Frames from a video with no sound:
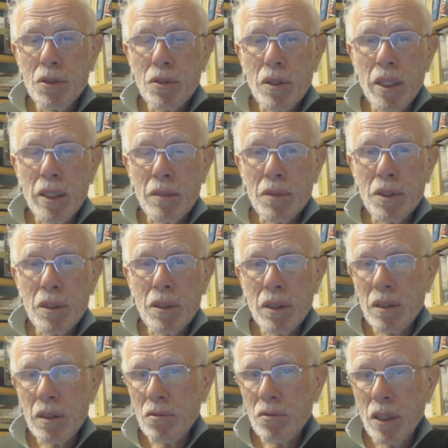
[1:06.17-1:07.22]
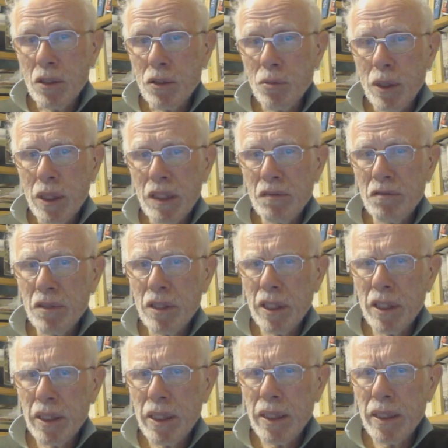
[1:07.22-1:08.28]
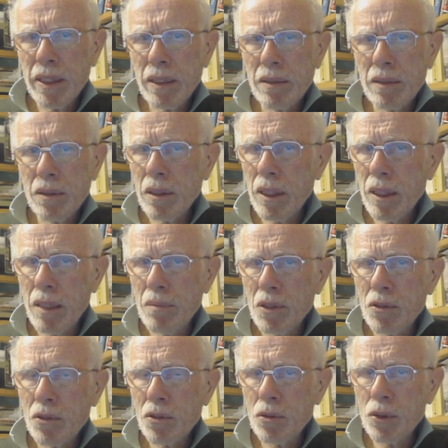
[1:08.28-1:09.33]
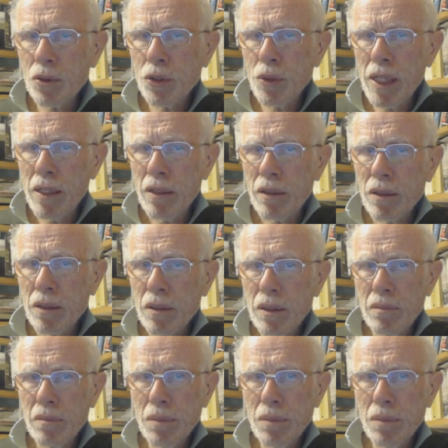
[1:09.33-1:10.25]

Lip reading: be standing beside the road waiting for the AA to come and sort you out.